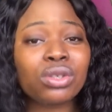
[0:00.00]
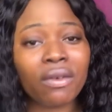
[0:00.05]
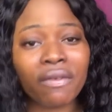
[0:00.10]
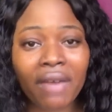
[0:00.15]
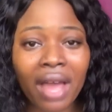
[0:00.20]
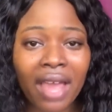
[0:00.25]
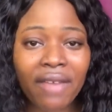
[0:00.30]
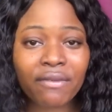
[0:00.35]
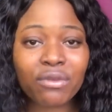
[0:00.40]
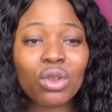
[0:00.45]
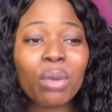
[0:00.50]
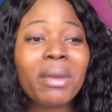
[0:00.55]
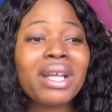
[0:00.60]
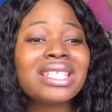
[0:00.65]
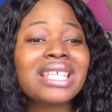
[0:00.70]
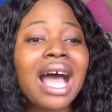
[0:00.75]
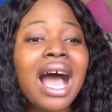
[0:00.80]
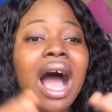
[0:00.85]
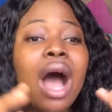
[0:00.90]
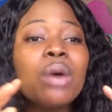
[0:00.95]
survive, no
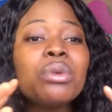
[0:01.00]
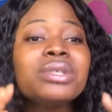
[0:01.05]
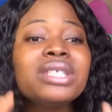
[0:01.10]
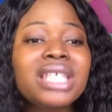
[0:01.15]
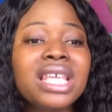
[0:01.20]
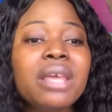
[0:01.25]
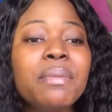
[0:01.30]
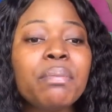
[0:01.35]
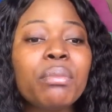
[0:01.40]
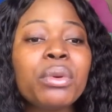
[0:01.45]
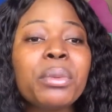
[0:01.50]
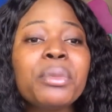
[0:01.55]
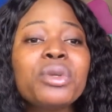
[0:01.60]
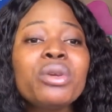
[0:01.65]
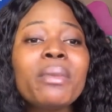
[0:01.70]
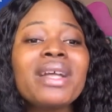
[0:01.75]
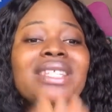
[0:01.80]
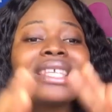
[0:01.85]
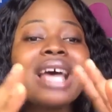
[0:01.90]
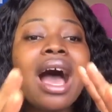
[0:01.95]
matter how deep,
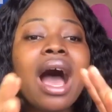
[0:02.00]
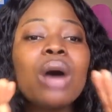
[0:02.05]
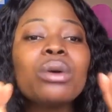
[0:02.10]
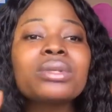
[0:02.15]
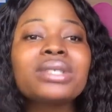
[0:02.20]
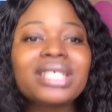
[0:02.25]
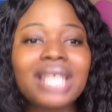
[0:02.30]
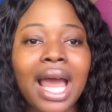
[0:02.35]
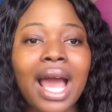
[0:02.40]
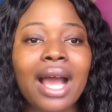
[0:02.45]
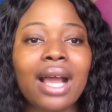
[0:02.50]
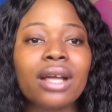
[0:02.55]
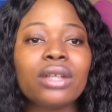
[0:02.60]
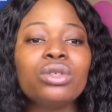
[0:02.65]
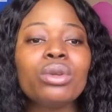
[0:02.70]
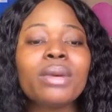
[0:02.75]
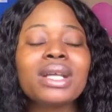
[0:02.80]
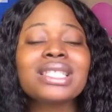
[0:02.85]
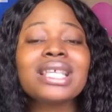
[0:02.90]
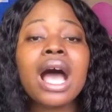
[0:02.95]
no matter how dark,
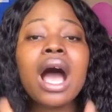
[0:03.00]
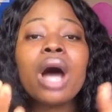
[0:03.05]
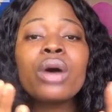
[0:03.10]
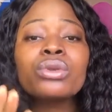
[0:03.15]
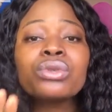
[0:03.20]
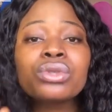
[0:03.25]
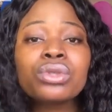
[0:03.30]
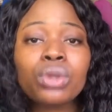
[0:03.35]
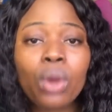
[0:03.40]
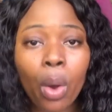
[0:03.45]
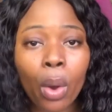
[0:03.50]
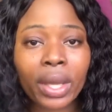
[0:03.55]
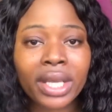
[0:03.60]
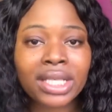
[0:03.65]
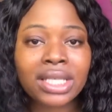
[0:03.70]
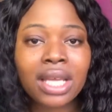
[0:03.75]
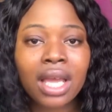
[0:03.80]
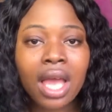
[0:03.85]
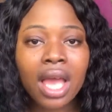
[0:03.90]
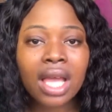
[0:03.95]
no matter how
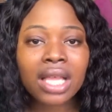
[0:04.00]
solid